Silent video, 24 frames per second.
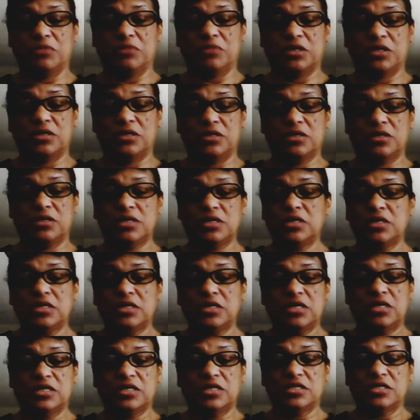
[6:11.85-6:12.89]
but
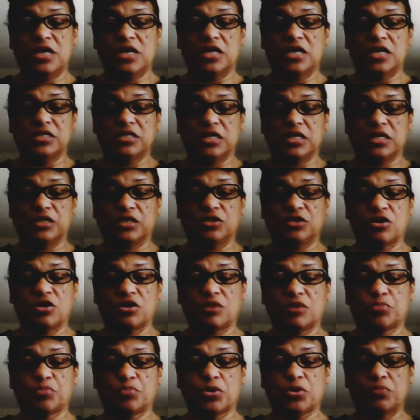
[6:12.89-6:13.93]
it's not. It's like a
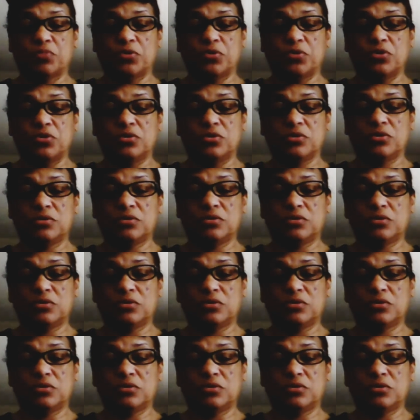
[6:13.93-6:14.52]
dark purple.